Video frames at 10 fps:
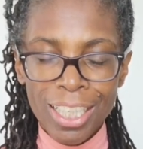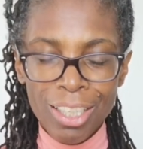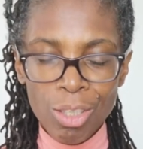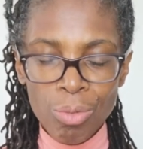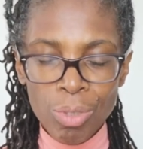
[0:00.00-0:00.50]

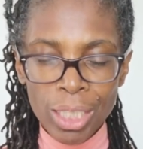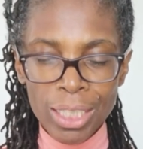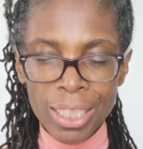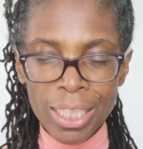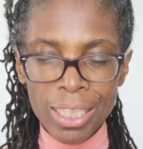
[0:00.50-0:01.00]
and your
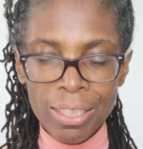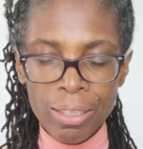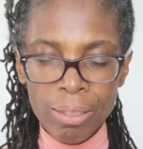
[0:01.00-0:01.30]
right ear.